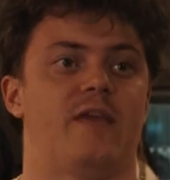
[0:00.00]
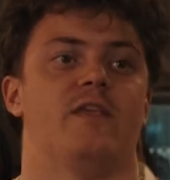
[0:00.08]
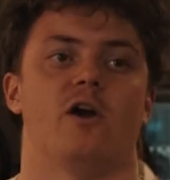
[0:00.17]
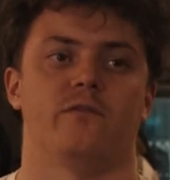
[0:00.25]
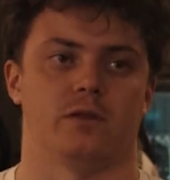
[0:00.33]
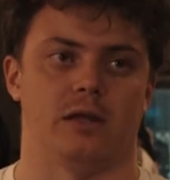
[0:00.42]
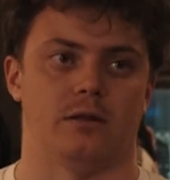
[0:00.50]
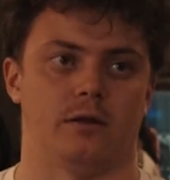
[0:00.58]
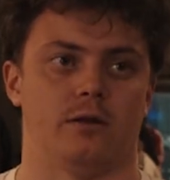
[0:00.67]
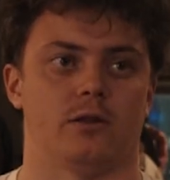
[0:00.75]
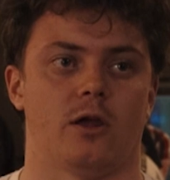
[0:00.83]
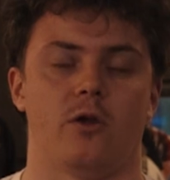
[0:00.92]
in the
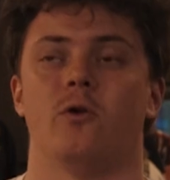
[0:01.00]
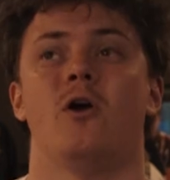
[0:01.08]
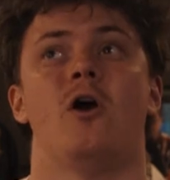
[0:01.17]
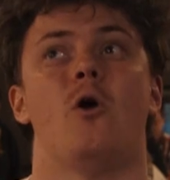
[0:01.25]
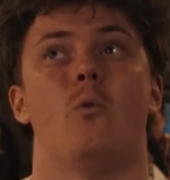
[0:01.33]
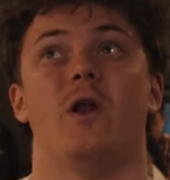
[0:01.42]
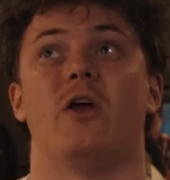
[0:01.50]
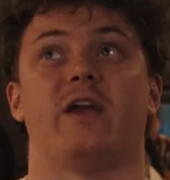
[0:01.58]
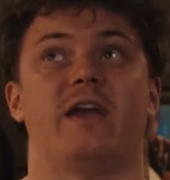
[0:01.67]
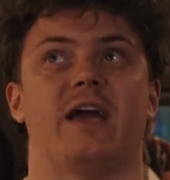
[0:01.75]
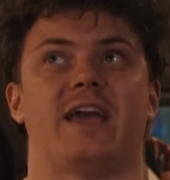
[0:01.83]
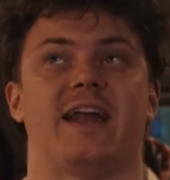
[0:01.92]
off-season. So we're
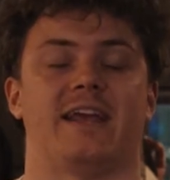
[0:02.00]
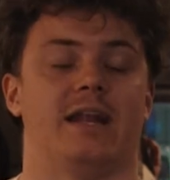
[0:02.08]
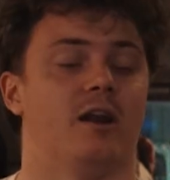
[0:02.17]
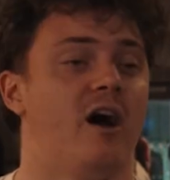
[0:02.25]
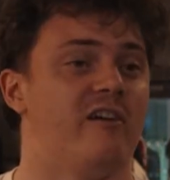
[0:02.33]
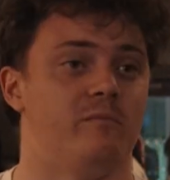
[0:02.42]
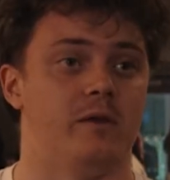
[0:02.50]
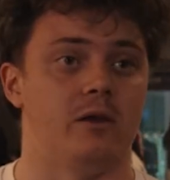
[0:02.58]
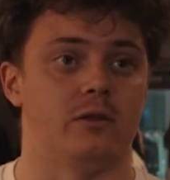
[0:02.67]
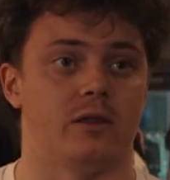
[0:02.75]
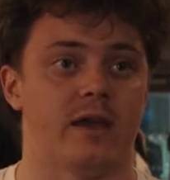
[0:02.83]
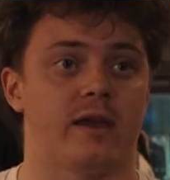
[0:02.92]
looking at getting in live
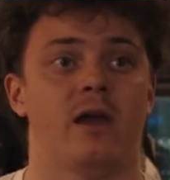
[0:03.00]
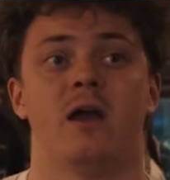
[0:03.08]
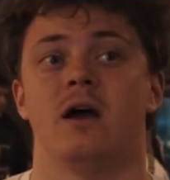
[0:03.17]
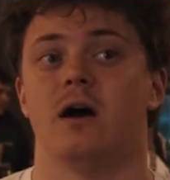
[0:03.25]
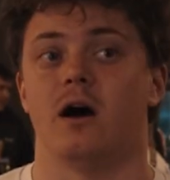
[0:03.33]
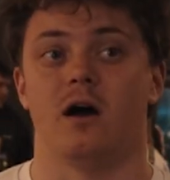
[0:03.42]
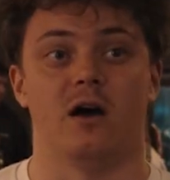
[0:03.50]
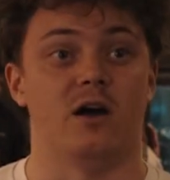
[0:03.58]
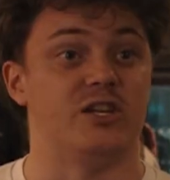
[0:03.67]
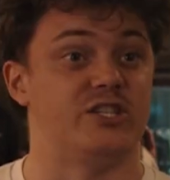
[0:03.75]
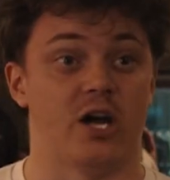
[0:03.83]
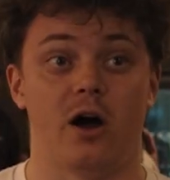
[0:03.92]
music,
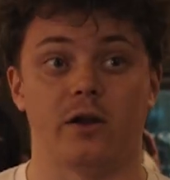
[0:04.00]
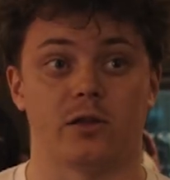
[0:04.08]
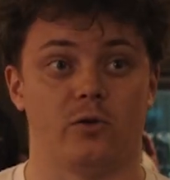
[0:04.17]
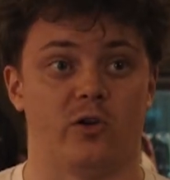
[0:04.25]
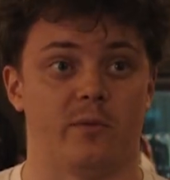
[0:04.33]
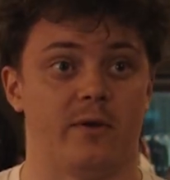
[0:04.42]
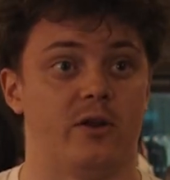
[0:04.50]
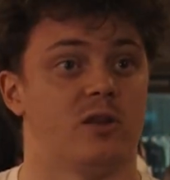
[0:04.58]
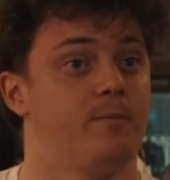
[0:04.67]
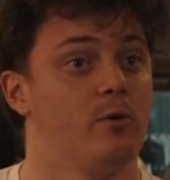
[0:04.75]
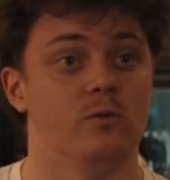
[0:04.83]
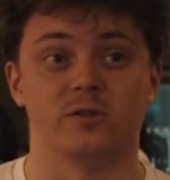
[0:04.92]
darts
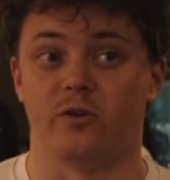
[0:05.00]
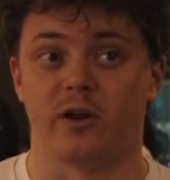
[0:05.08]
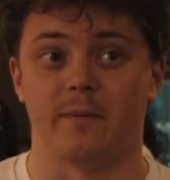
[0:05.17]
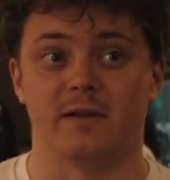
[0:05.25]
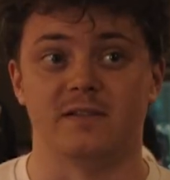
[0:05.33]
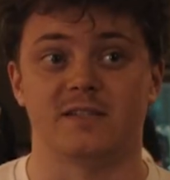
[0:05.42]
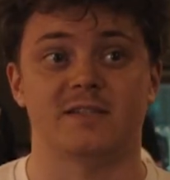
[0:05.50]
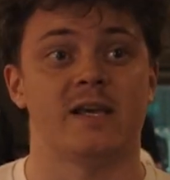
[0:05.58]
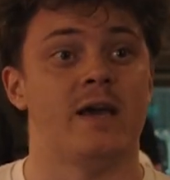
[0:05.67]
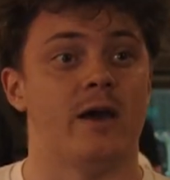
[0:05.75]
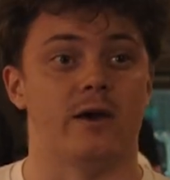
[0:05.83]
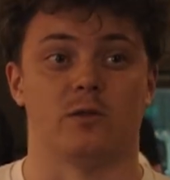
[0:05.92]
tournaments, pool tournaments,
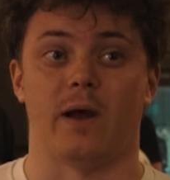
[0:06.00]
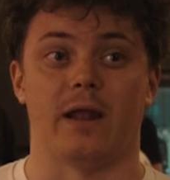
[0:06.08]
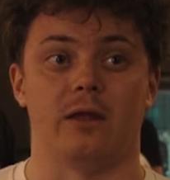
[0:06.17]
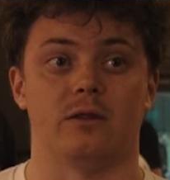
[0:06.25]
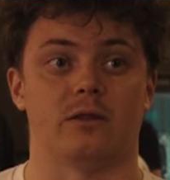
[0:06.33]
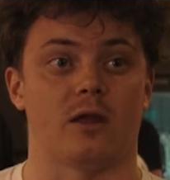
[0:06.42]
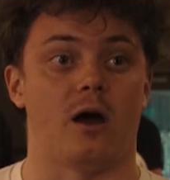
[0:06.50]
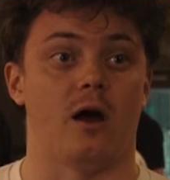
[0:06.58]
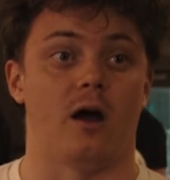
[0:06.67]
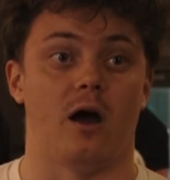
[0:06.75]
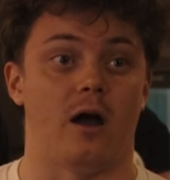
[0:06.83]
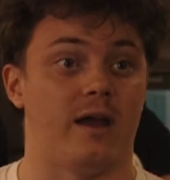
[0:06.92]
as well as
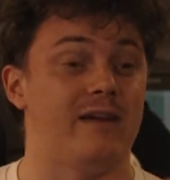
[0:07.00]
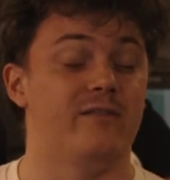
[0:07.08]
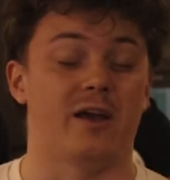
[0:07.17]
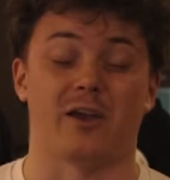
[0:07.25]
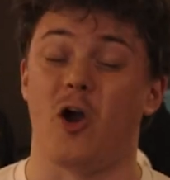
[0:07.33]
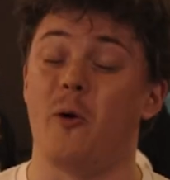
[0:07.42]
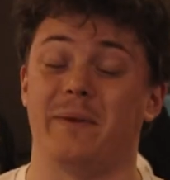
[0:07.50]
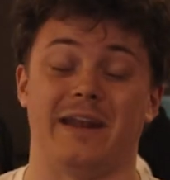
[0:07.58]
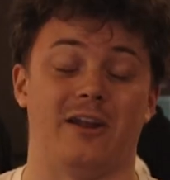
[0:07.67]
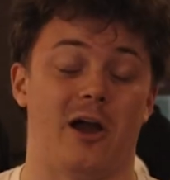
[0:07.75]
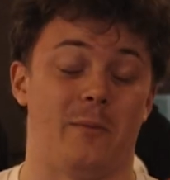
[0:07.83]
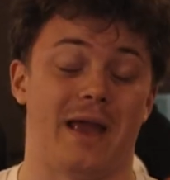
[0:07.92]
even a comedy
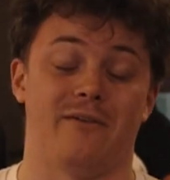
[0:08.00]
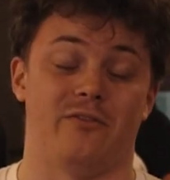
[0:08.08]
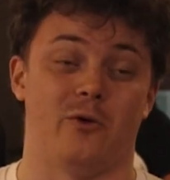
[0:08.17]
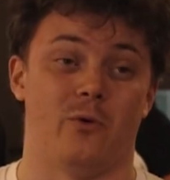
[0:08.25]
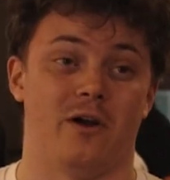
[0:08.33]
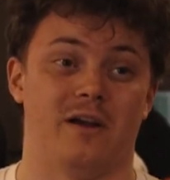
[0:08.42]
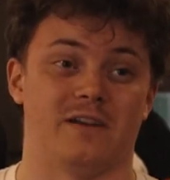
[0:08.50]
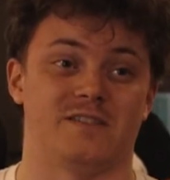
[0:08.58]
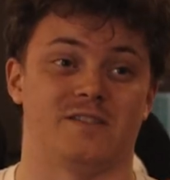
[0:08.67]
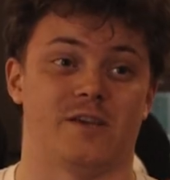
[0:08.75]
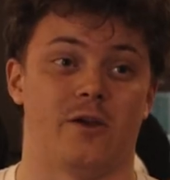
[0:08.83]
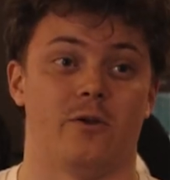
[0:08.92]
night we have in the works.
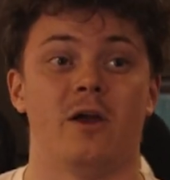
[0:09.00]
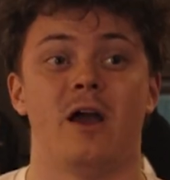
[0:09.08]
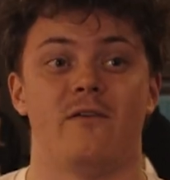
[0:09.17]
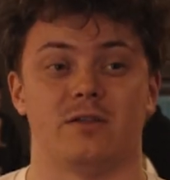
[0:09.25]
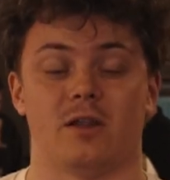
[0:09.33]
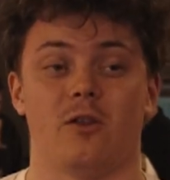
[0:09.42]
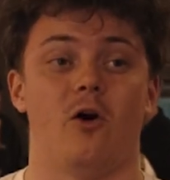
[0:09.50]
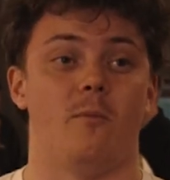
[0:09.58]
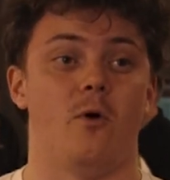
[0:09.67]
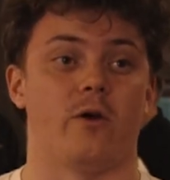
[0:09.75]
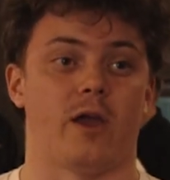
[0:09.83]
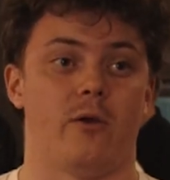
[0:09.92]
So there's a lot
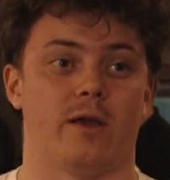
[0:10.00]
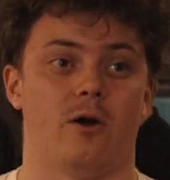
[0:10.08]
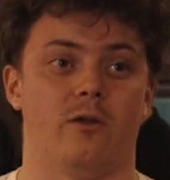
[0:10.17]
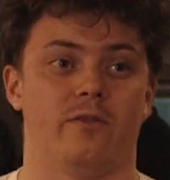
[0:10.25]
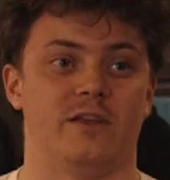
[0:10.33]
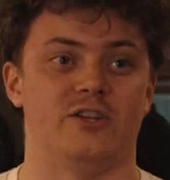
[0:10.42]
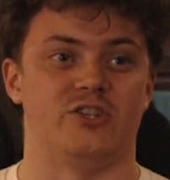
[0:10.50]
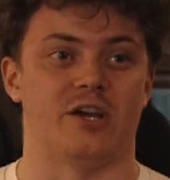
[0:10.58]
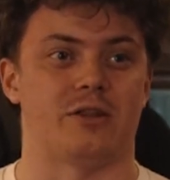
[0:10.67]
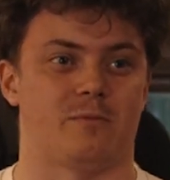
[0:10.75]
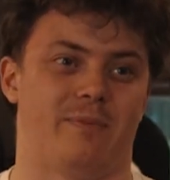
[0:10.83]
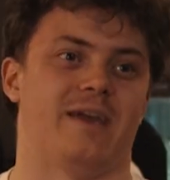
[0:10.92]
more going on than
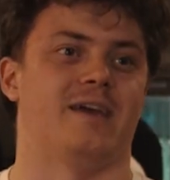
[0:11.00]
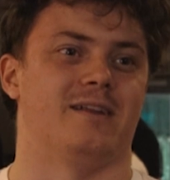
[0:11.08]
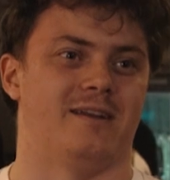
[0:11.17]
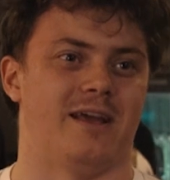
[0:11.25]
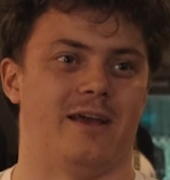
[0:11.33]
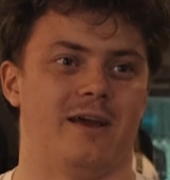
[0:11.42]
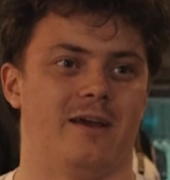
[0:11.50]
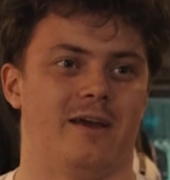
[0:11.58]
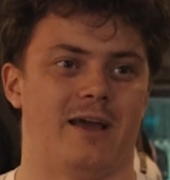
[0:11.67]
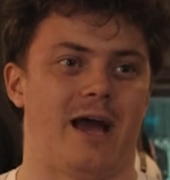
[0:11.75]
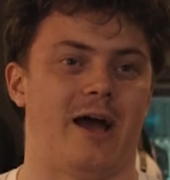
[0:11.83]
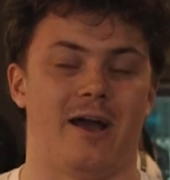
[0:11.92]
just beer
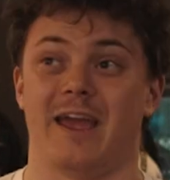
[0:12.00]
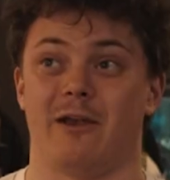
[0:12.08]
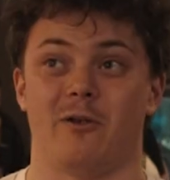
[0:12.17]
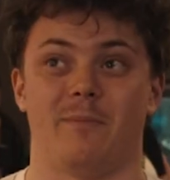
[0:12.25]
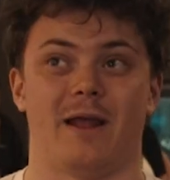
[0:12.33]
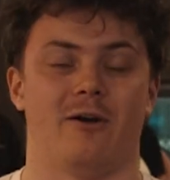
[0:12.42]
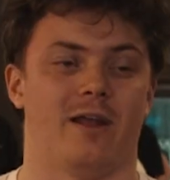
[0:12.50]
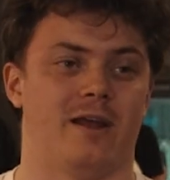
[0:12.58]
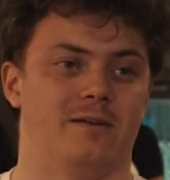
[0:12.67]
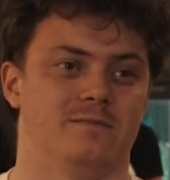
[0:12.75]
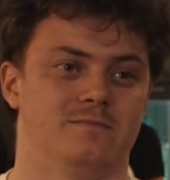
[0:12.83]
here at Plough Lane.